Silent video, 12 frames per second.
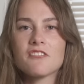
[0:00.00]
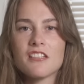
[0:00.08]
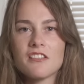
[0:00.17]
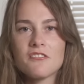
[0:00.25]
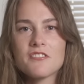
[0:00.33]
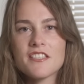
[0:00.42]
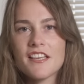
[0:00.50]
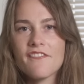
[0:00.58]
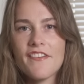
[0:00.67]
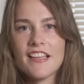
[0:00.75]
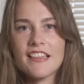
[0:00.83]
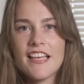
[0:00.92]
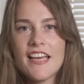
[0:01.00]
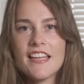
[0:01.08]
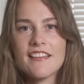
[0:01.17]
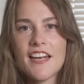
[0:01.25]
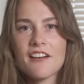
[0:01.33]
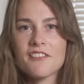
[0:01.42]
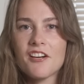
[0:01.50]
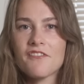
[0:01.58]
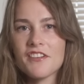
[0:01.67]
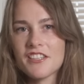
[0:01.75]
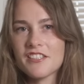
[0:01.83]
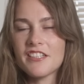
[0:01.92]
or a loosely fit lid and let it grow
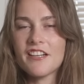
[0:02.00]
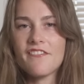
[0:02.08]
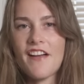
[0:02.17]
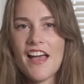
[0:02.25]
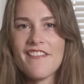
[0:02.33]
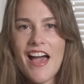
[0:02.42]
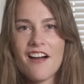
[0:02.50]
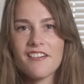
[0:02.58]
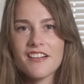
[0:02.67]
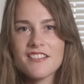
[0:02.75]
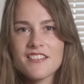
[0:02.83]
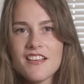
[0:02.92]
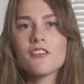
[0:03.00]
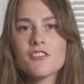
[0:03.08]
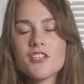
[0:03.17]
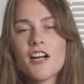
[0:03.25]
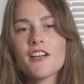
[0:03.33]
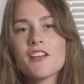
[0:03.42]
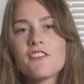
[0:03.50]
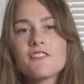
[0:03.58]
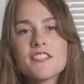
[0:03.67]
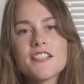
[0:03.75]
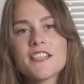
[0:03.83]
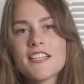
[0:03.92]
for 3 to 5 hours. Your starter
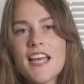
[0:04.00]
uses this